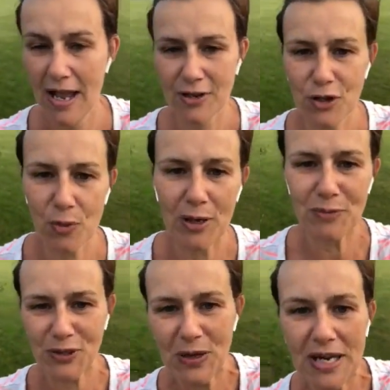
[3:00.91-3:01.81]
I know what I'm
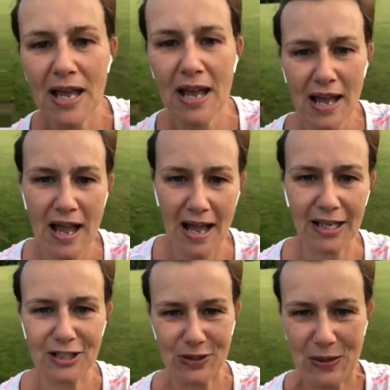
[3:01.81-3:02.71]
doing, I
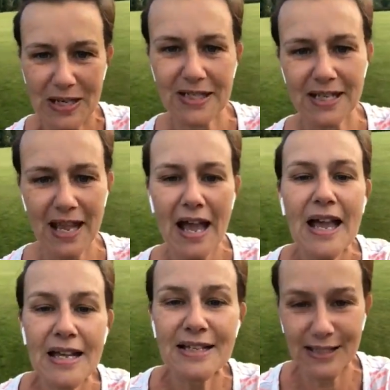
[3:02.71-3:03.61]
can do this.
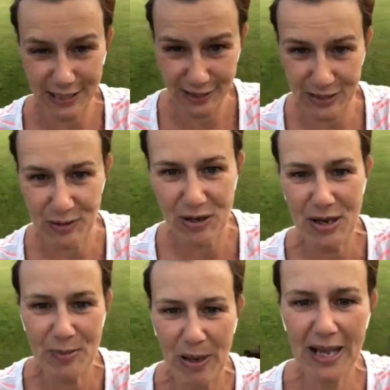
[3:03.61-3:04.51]
See you soon,
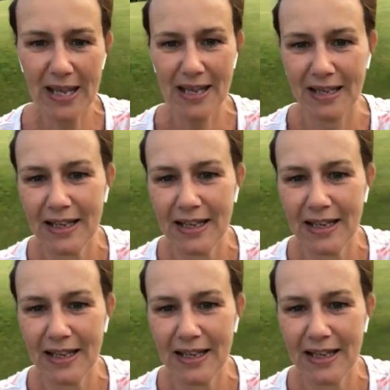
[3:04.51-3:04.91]
bye.